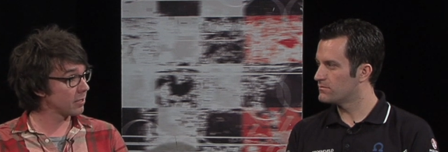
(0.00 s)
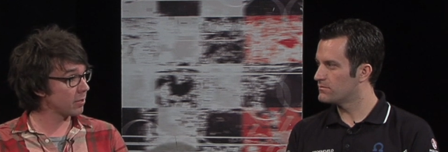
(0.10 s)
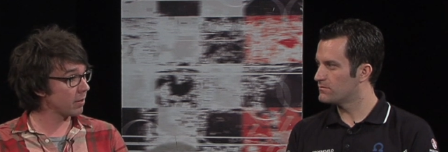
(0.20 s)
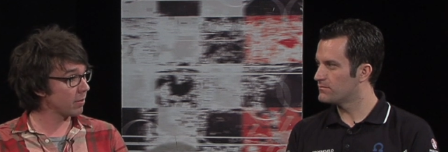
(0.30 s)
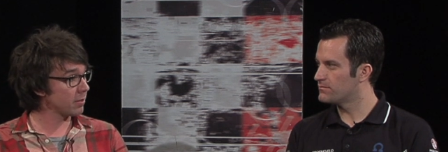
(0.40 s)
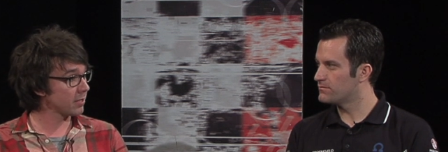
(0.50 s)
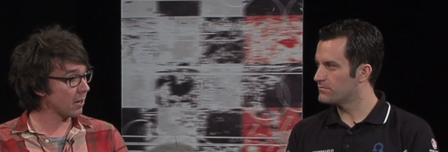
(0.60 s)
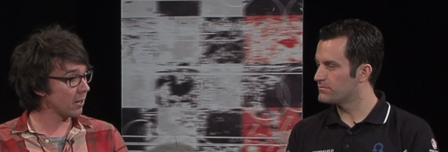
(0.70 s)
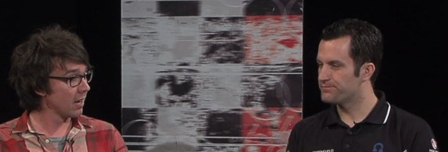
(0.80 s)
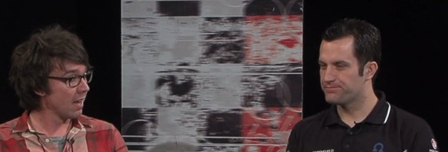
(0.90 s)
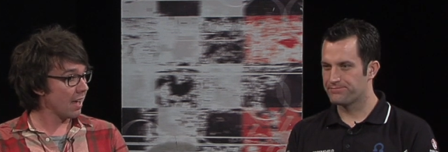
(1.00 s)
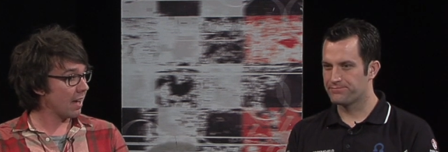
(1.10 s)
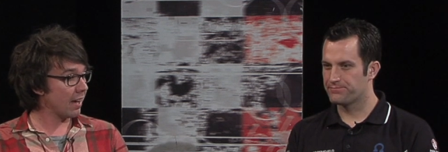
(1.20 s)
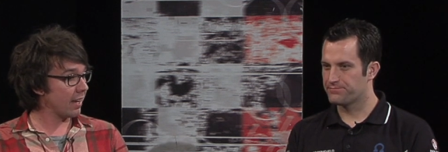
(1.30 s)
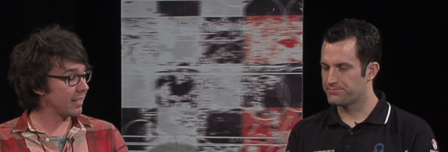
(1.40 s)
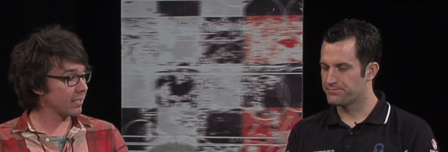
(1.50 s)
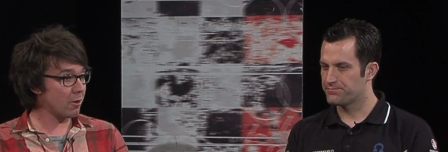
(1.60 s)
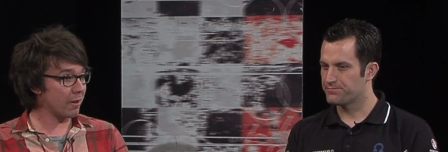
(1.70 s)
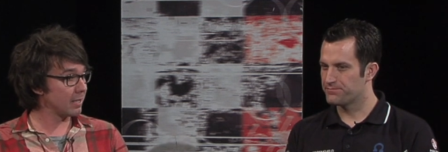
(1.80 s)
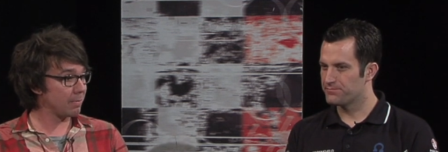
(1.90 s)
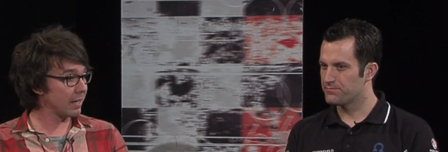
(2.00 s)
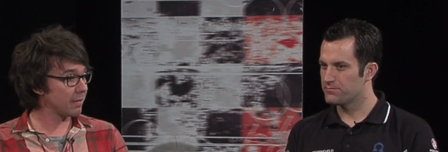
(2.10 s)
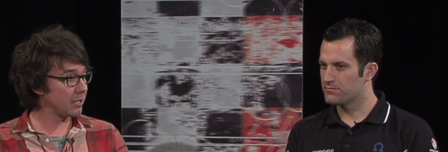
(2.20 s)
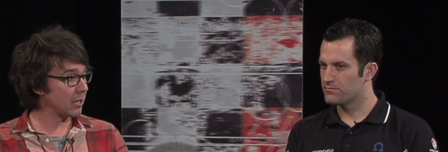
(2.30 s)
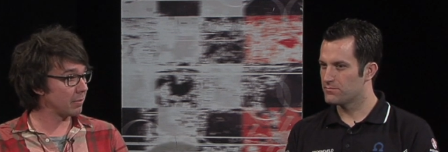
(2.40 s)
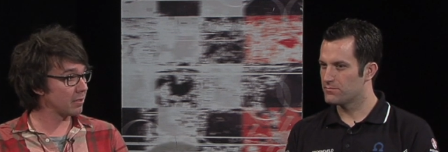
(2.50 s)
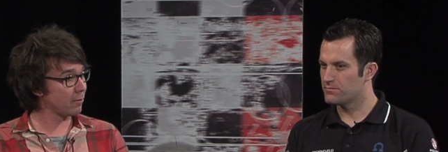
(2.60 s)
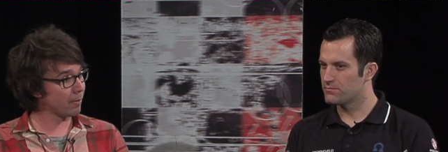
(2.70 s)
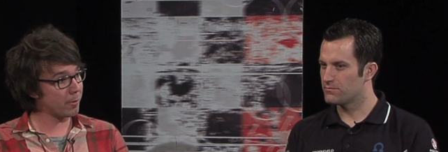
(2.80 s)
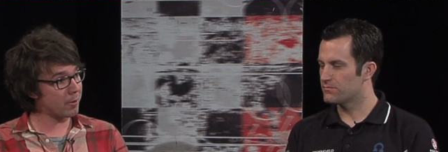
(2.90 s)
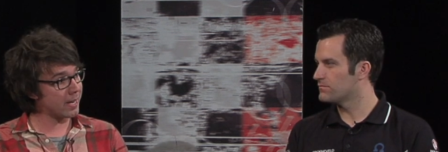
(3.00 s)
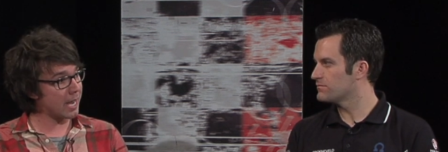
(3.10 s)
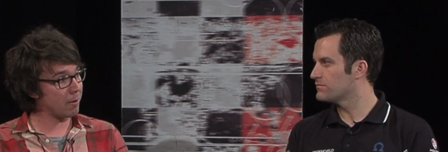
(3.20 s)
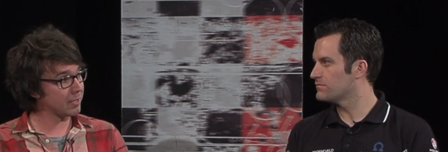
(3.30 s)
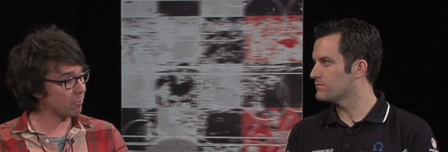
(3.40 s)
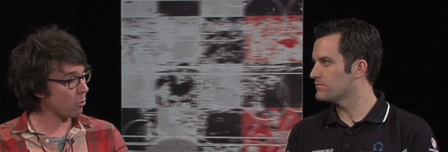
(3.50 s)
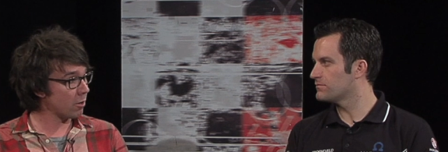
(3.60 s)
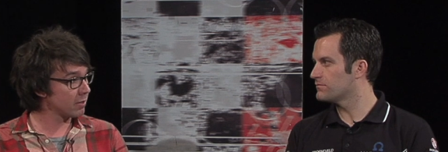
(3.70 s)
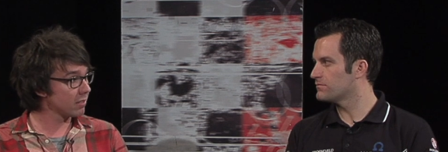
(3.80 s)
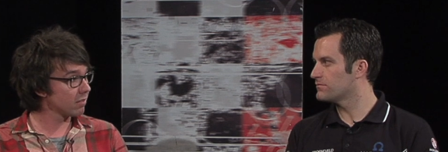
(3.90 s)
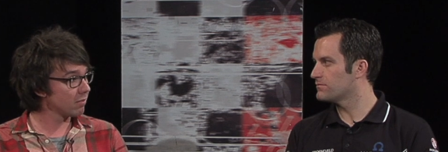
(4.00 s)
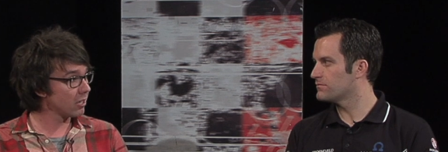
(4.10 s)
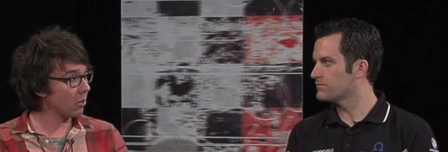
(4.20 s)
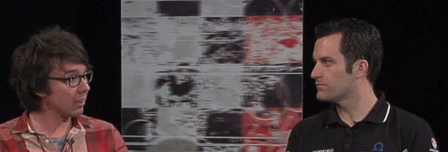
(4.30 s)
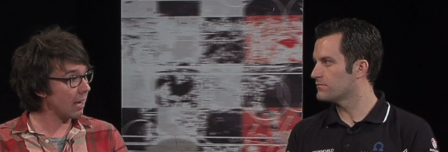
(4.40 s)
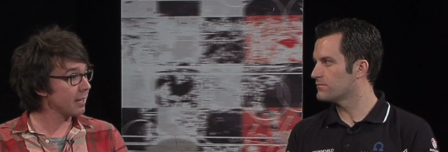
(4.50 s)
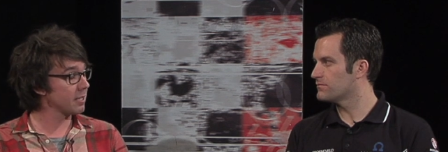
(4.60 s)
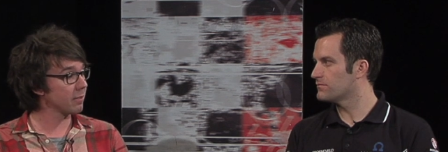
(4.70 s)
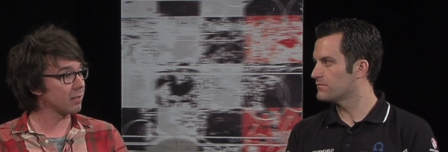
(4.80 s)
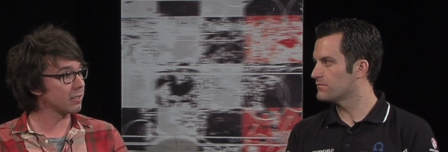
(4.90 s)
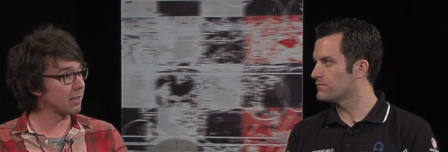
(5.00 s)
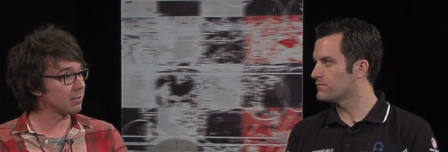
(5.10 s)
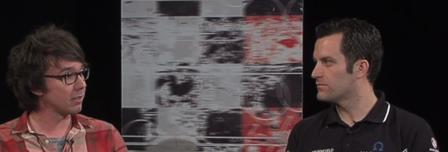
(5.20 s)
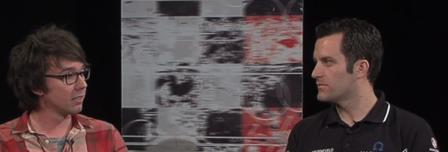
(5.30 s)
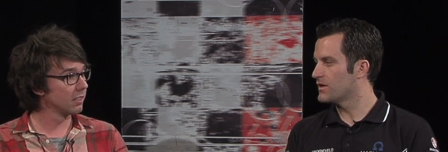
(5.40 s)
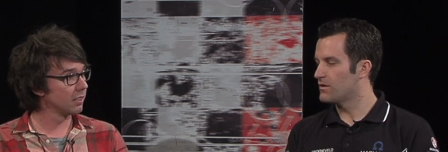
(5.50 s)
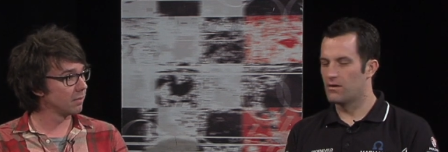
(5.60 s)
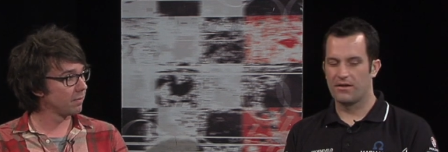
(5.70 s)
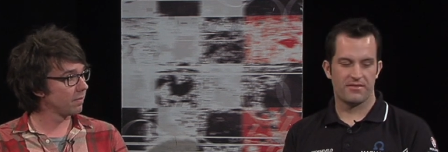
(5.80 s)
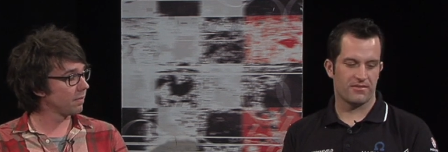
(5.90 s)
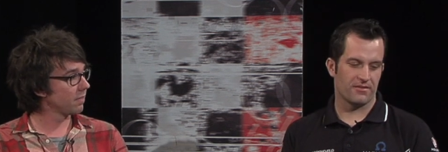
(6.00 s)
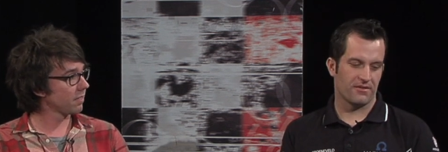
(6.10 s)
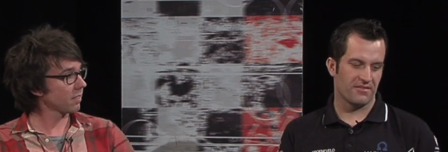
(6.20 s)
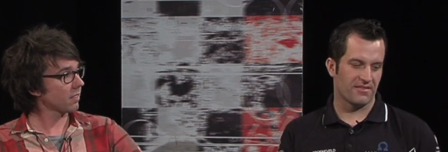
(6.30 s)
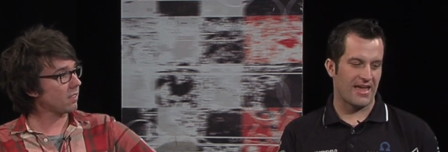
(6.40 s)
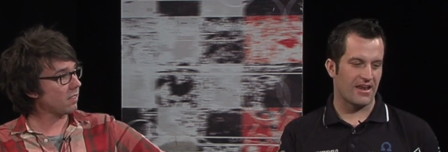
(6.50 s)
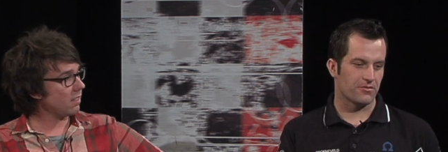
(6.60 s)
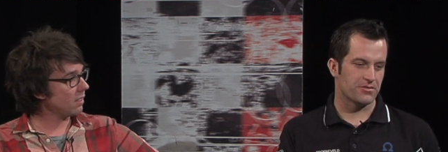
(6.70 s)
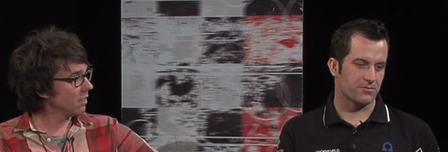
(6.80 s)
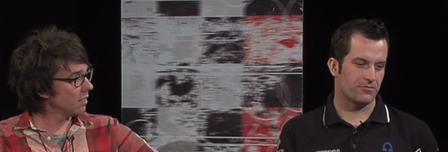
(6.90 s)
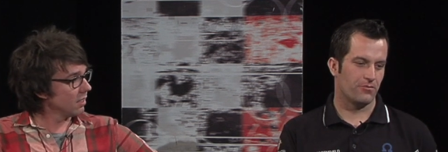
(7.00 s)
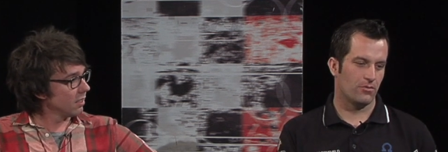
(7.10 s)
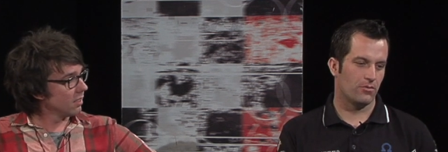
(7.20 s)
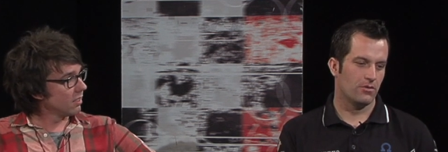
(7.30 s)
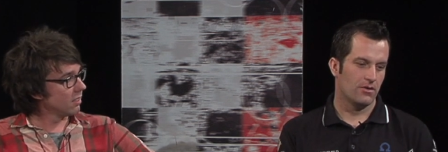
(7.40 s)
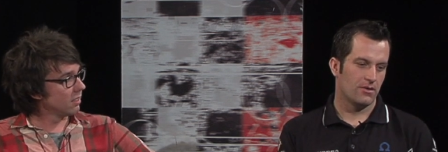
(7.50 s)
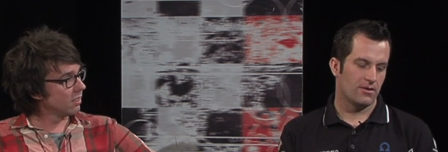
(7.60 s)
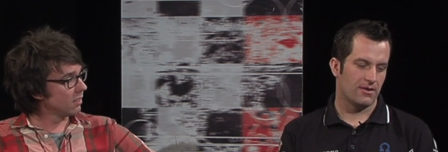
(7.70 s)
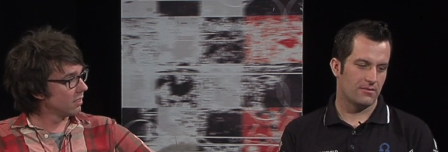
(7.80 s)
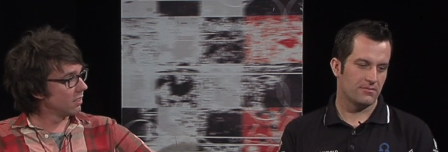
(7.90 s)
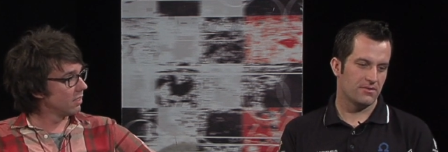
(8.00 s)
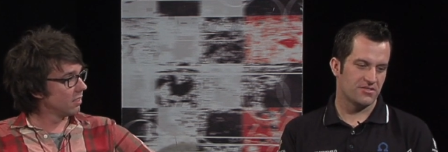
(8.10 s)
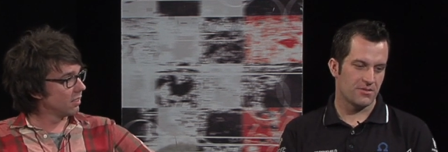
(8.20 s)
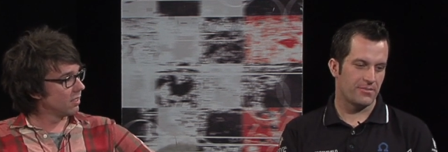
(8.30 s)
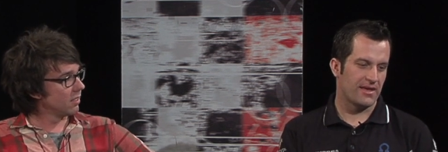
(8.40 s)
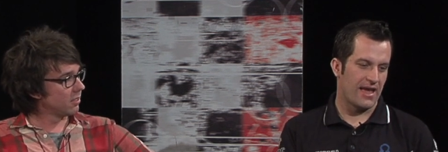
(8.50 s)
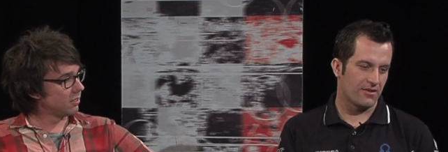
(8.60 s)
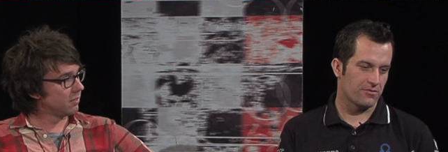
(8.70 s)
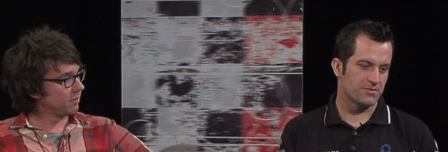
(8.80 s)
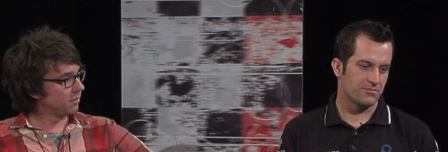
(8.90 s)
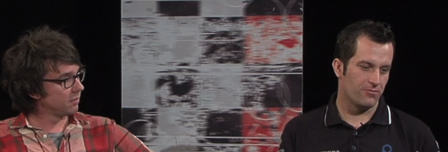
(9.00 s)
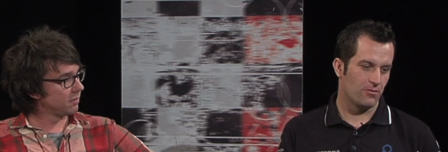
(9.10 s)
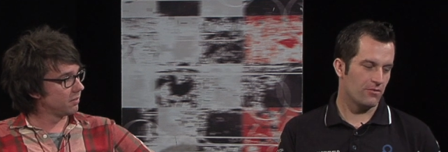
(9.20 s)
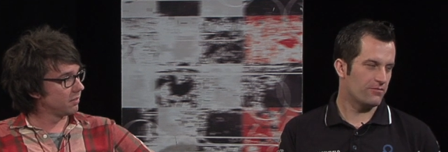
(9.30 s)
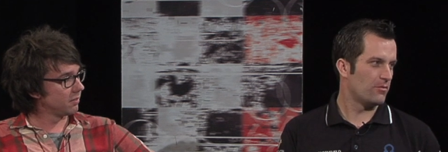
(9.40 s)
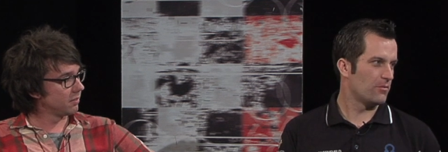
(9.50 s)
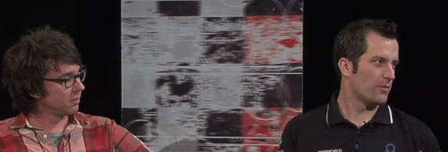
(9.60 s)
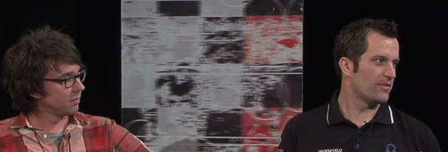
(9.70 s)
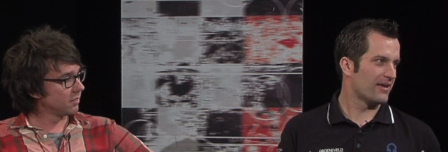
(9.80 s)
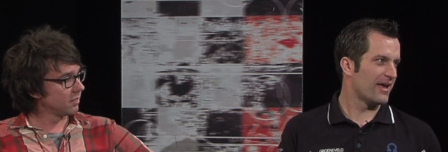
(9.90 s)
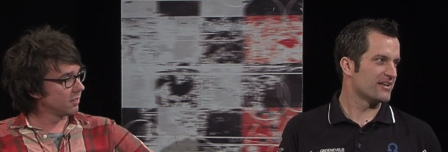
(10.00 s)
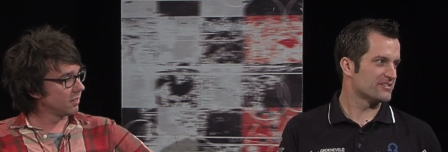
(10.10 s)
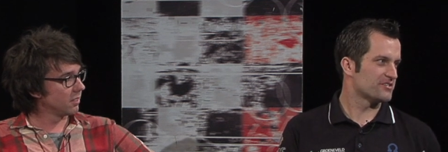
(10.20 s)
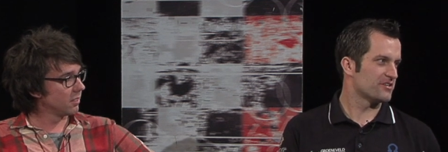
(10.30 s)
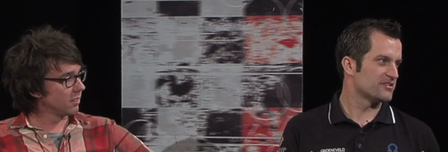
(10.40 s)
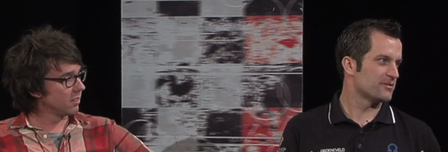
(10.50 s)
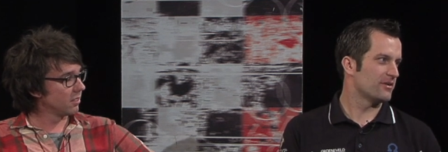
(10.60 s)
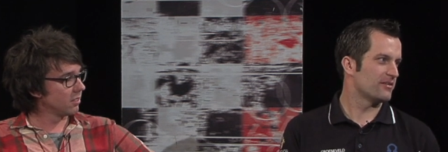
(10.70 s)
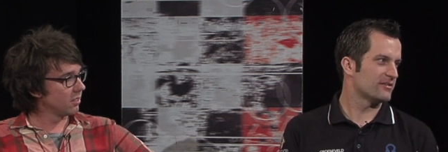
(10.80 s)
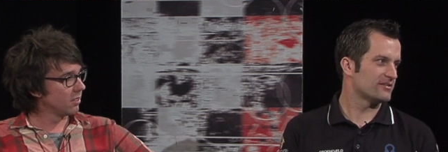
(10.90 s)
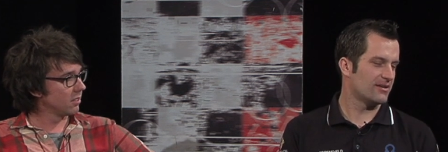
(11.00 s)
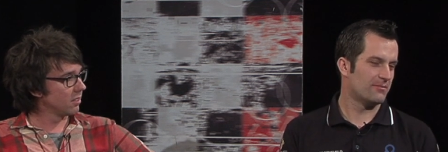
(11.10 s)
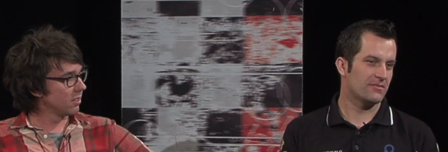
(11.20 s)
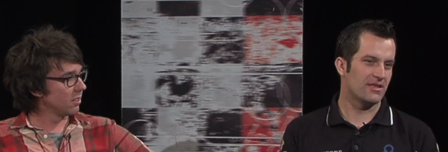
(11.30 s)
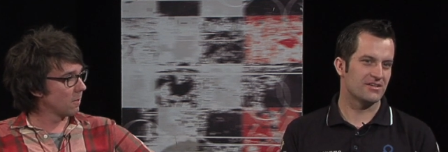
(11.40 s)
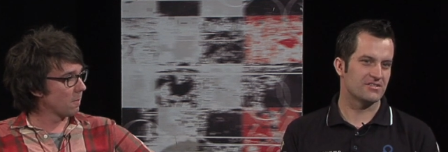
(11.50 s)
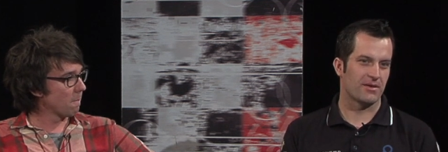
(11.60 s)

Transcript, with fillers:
Speaker 1: and Toro Rosso, uh, it's not as big of a jump to Formula One now as it was, you know, last year, for example.
Speaker 2: I think that I think the categories before um, the GP categories before or Formula One, the cars are so similar that um, it is